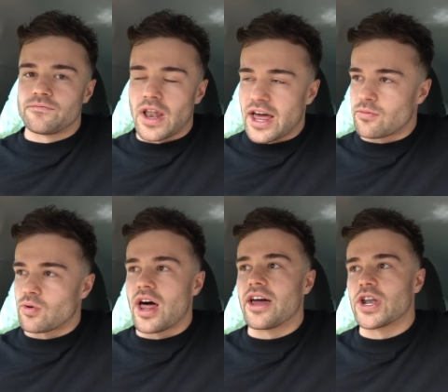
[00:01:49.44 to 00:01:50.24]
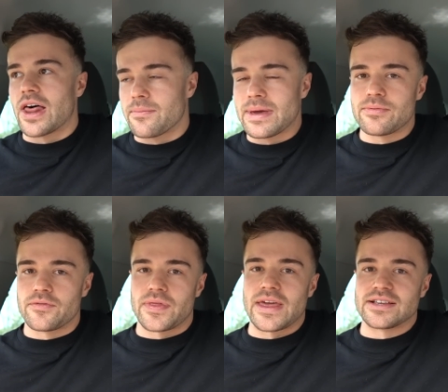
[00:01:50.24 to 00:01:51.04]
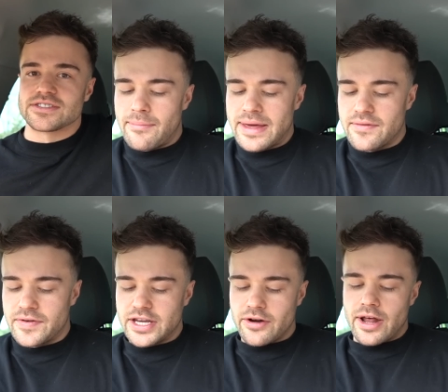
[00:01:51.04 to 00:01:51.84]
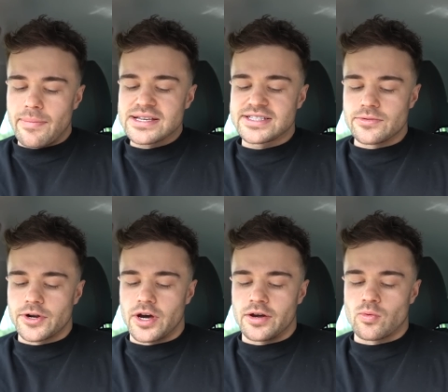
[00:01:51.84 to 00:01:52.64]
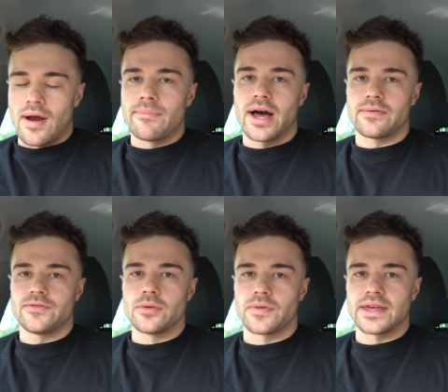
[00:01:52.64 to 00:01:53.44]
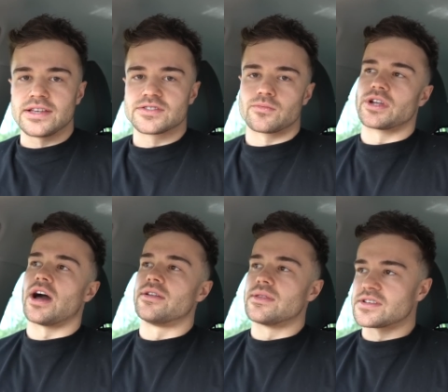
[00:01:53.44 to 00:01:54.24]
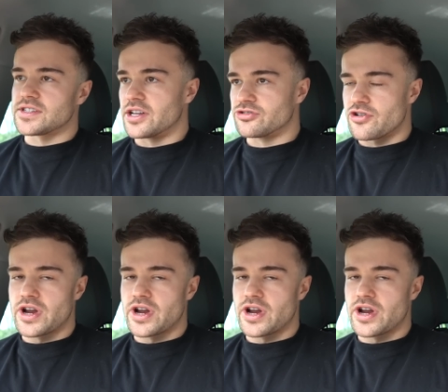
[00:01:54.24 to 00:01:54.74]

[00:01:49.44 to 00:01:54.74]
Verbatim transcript: like relying on other people for things. I made that video and I basically want to run by a few things regarding the surgery,